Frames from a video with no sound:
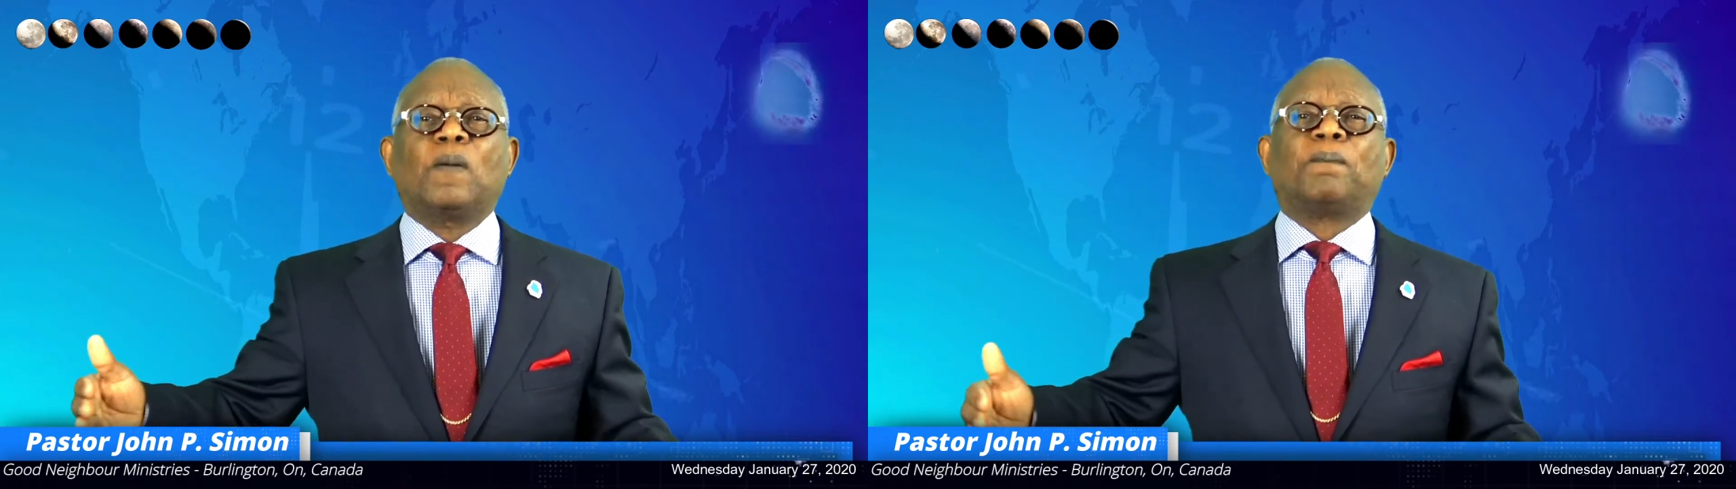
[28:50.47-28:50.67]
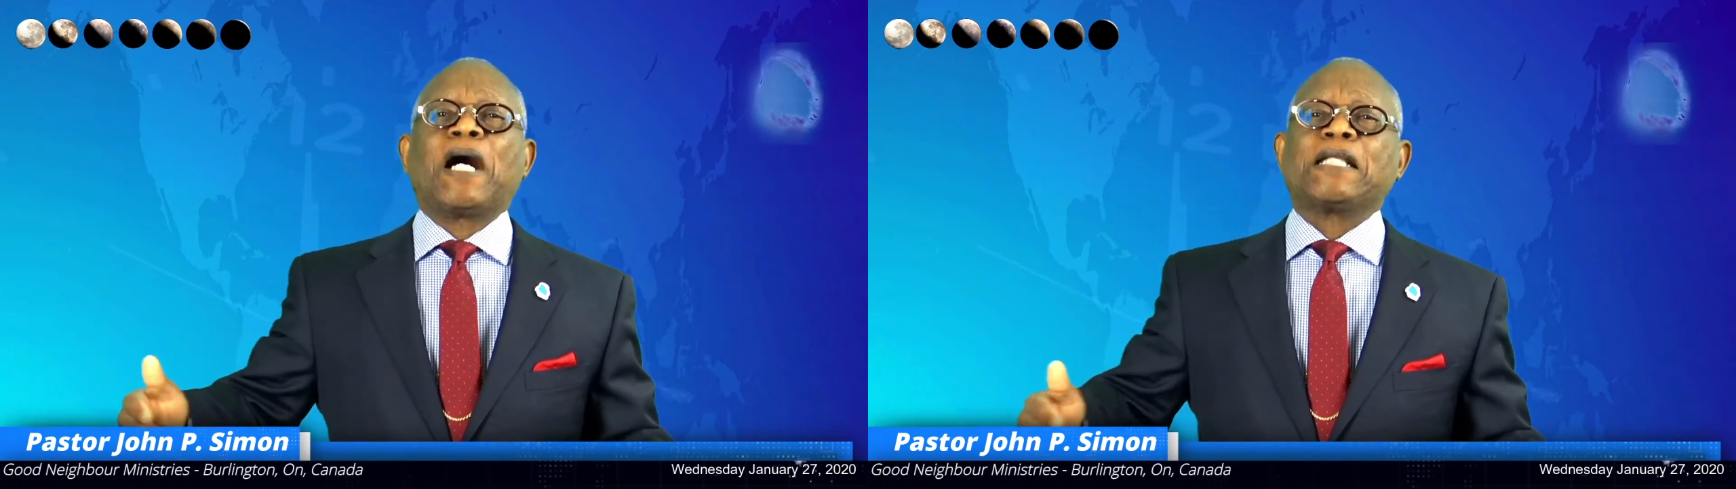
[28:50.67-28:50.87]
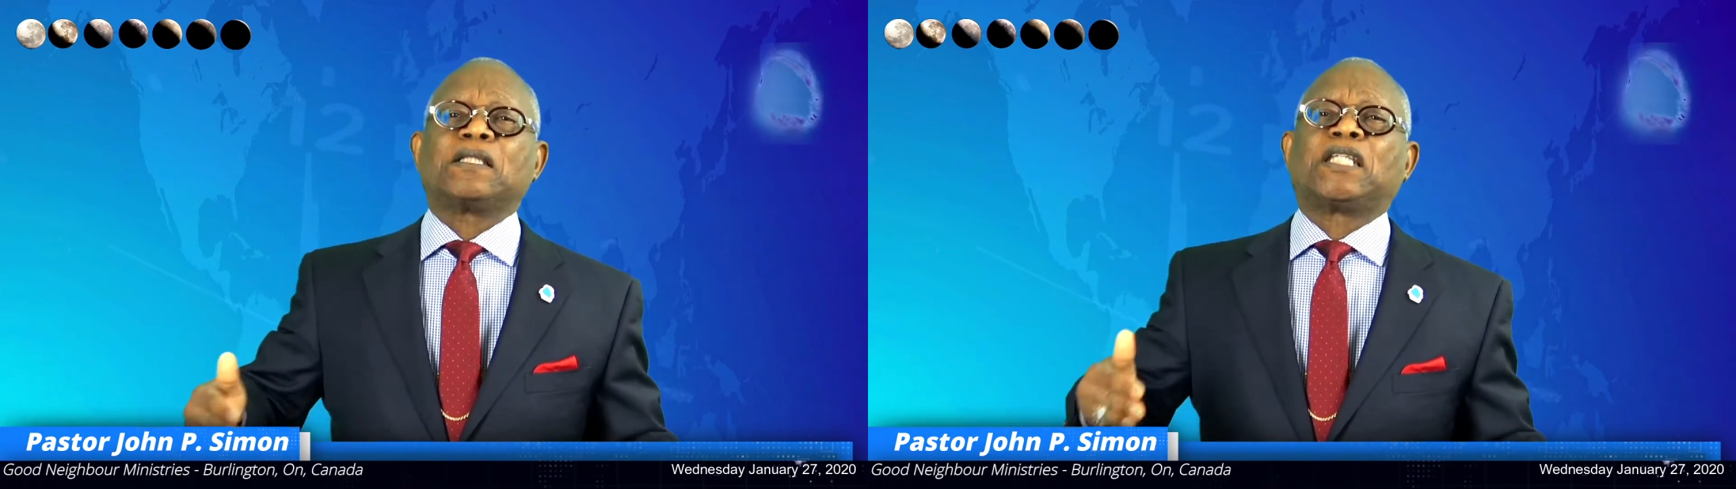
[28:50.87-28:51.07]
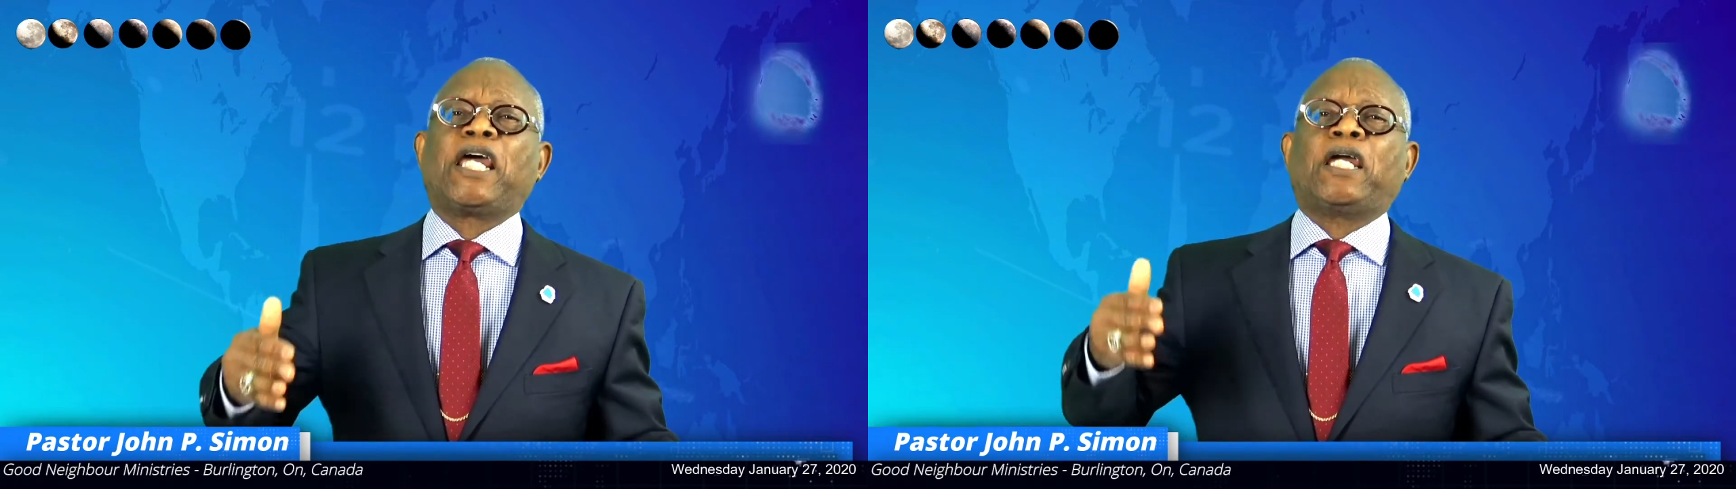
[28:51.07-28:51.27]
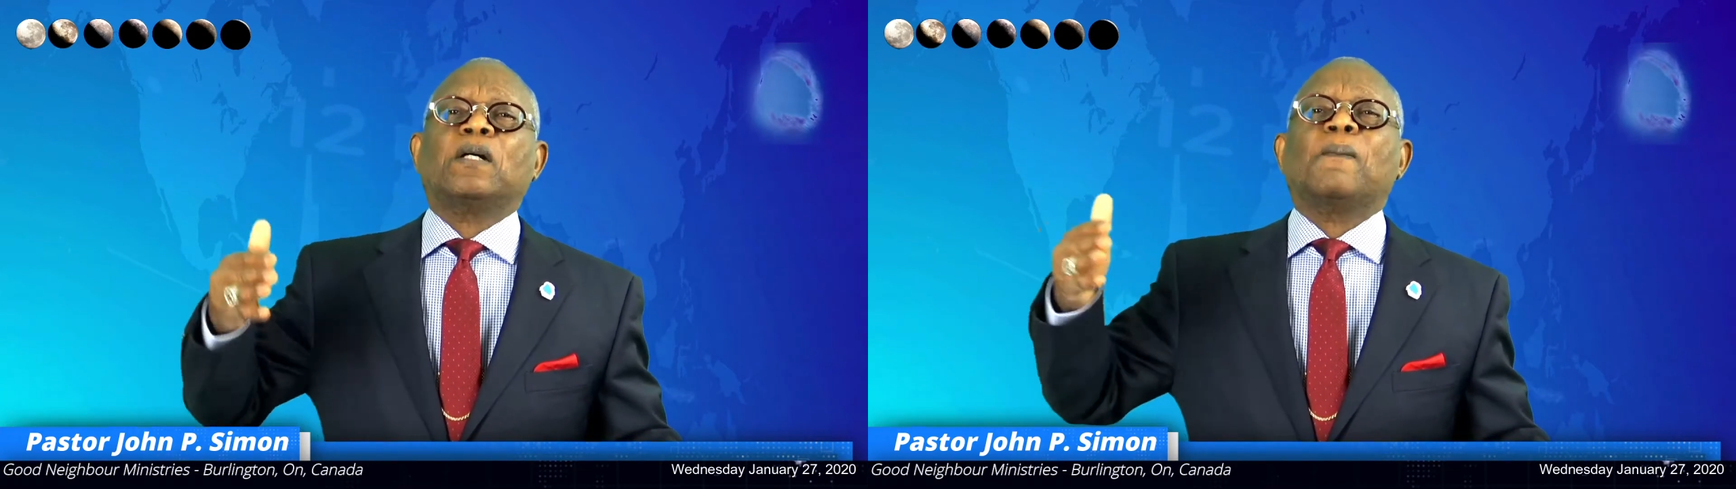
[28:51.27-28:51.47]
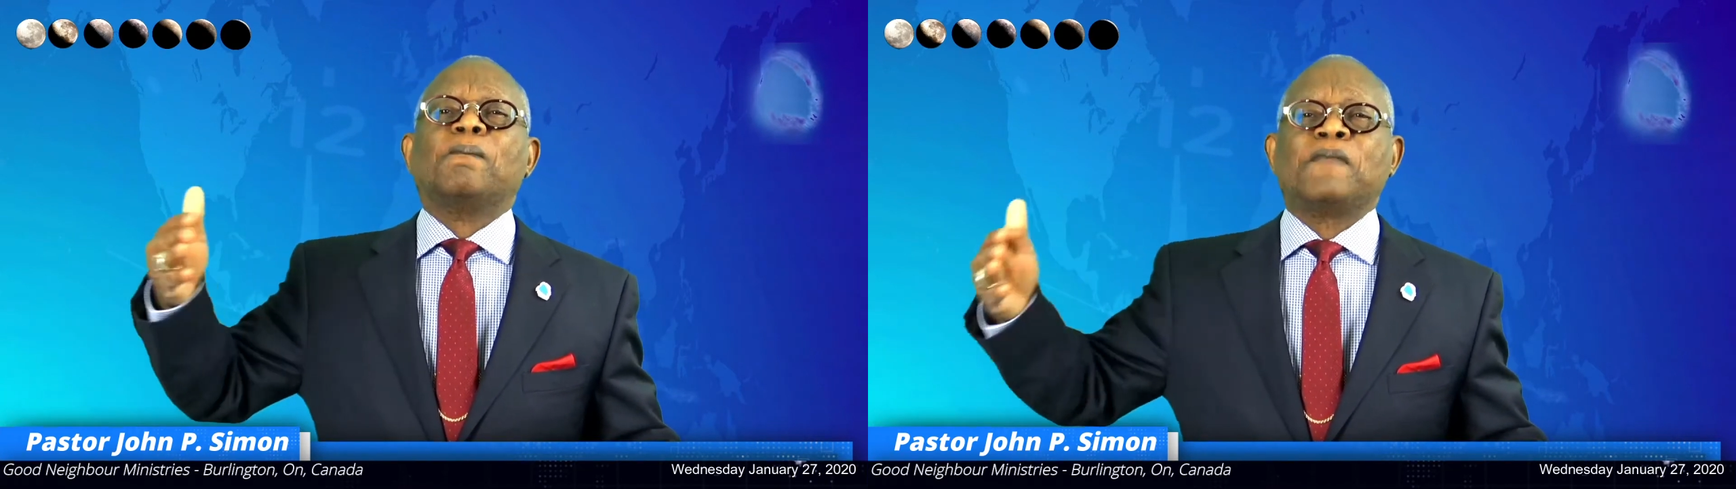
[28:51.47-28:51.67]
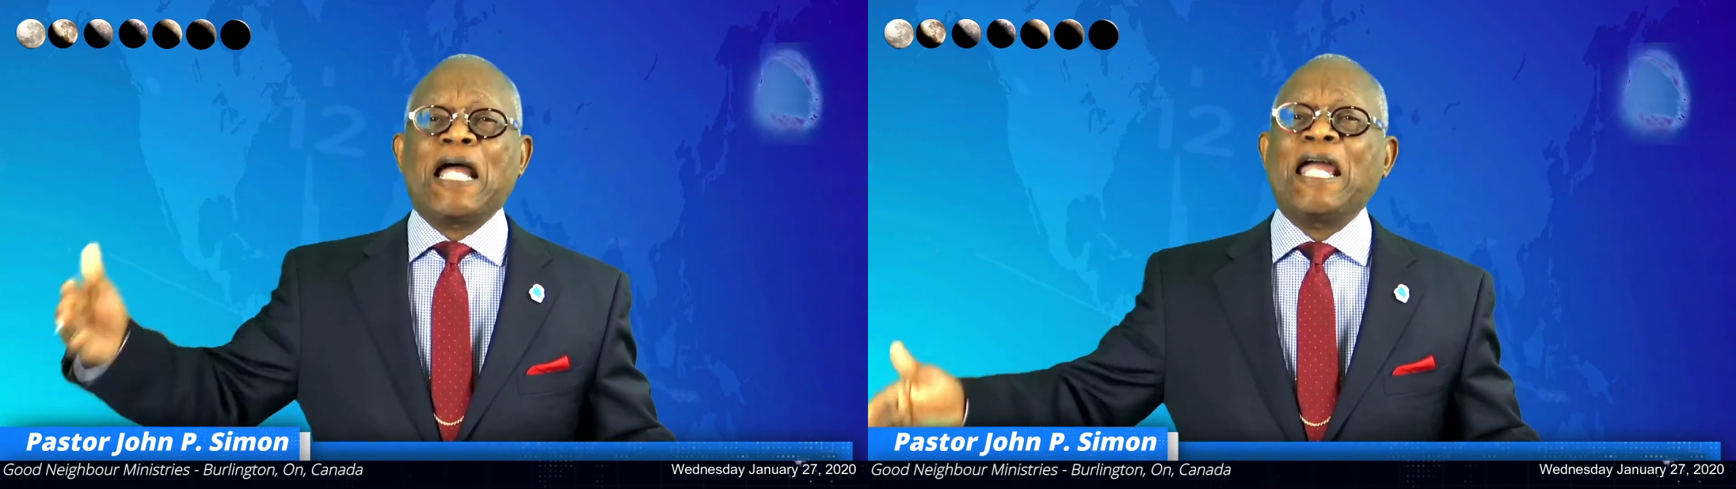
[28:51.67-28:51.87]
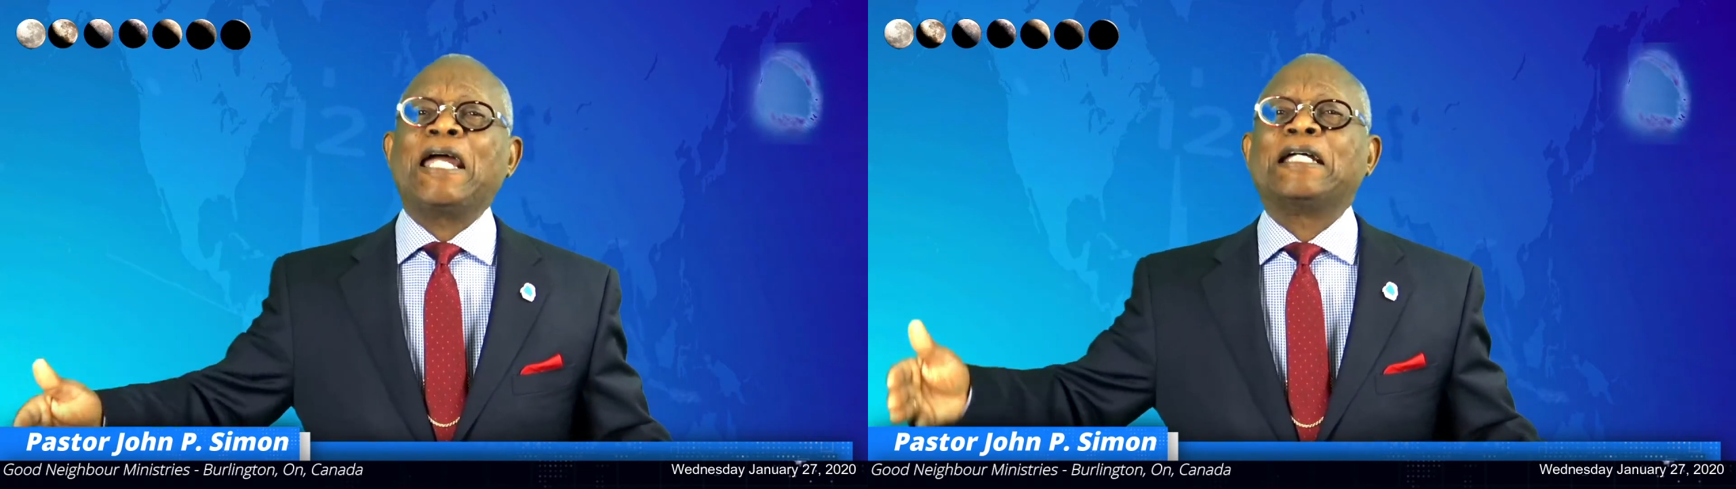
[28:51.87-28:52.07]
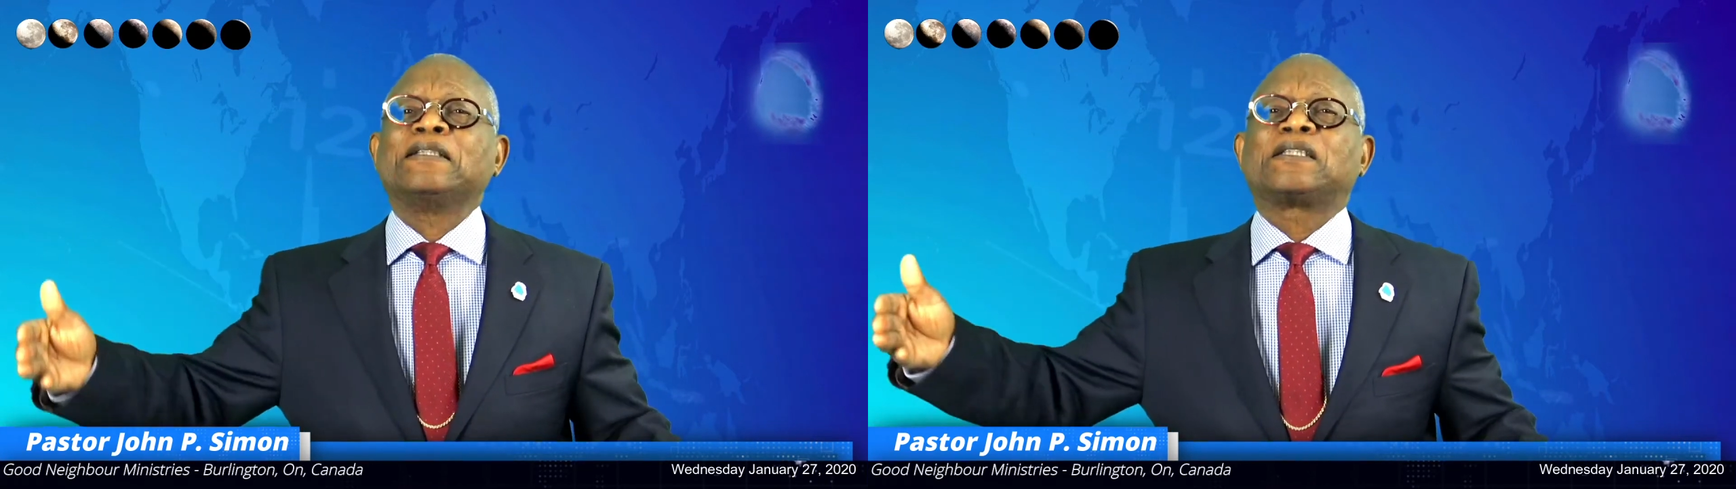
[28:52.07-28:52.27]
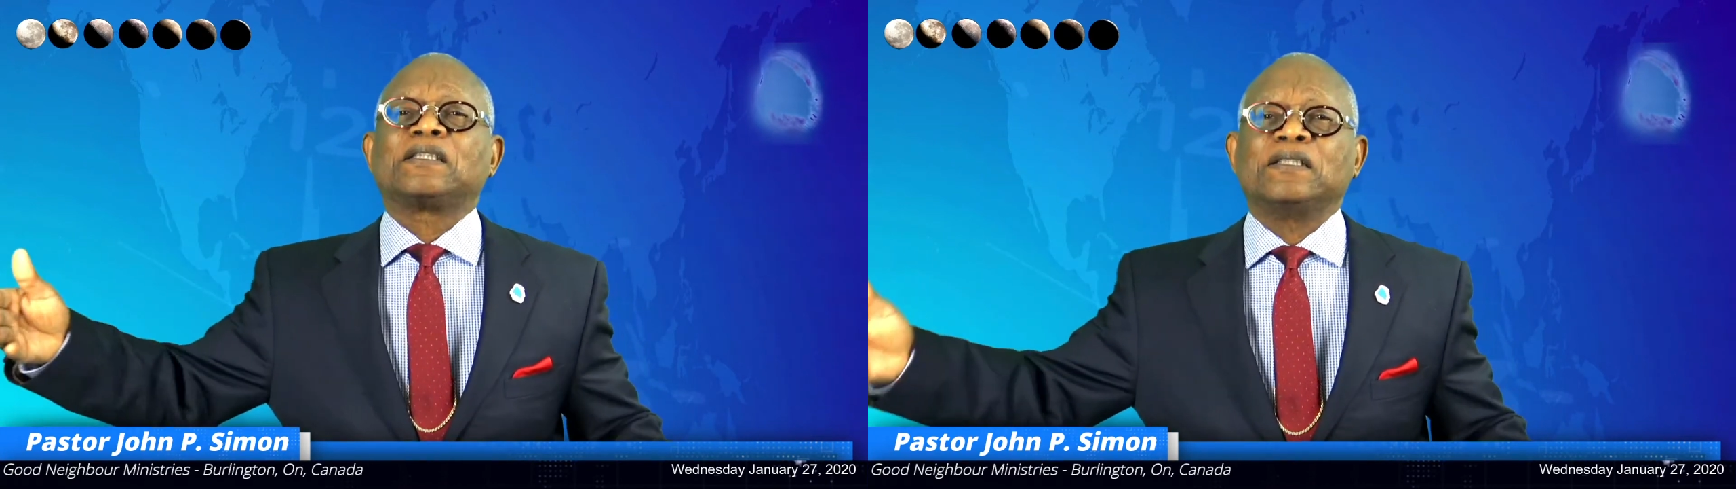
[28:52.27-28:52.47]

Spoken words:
but the man's